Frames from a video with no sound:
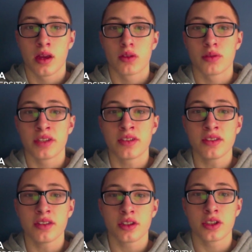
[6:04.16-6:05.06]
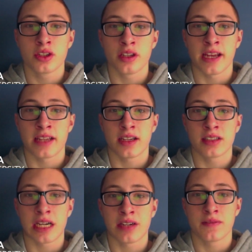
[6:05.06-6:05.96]
Reasons include an
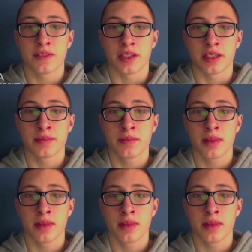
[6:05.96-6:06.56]
anti-tyrant feeling,